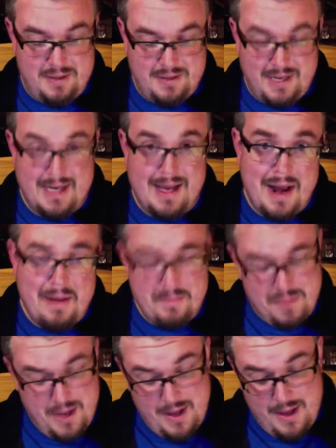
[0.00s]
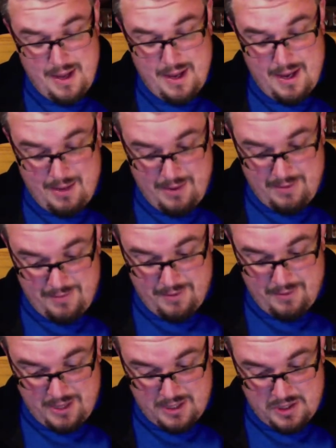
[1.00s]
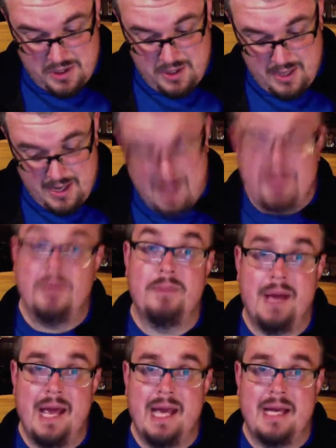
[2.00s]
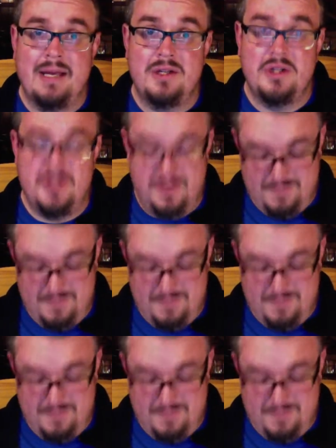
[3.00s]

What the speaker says: that I got it. However, when I show you how they're packaged,